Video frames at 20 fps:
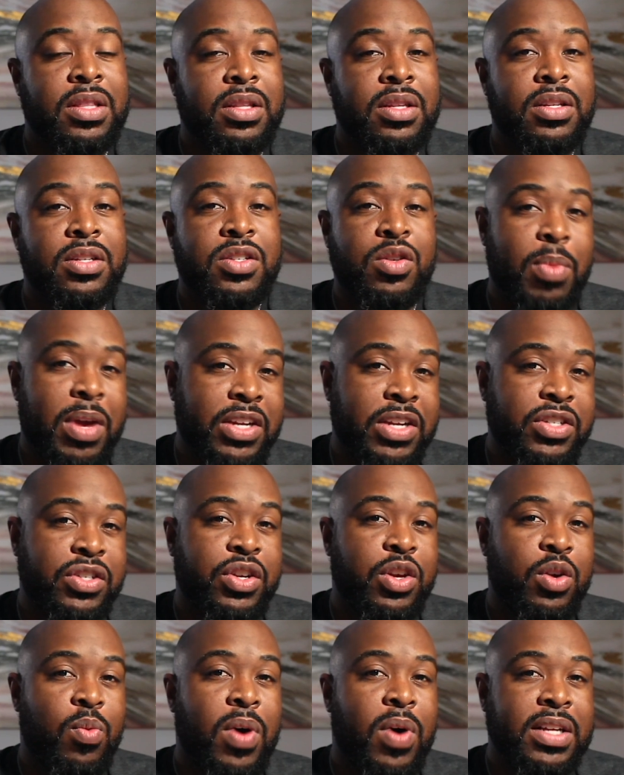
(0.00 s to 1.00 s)
So make sure
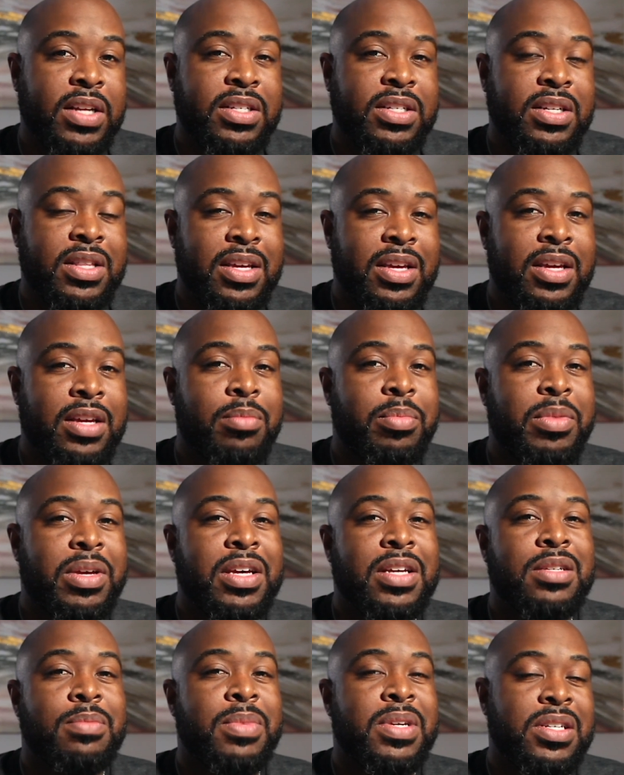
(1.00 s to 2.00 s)
you watch to the end
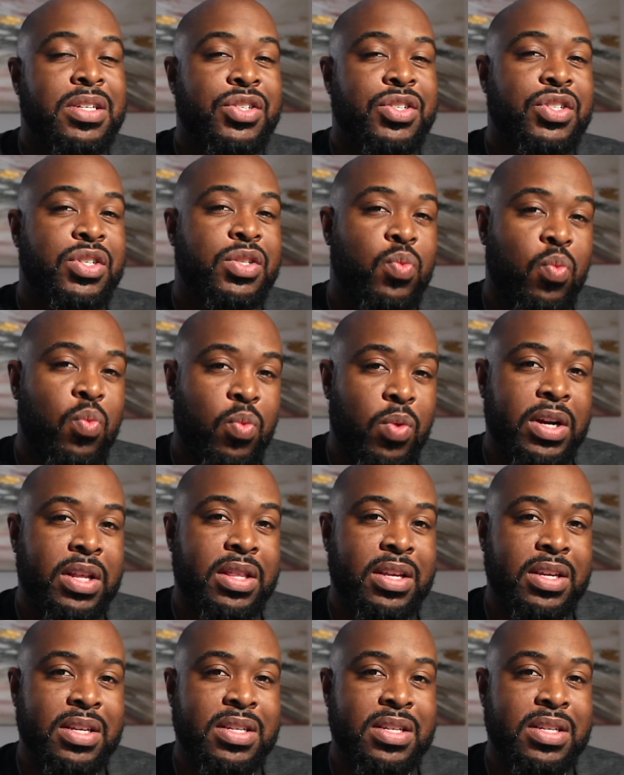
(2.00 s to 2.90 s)
because missing just one of these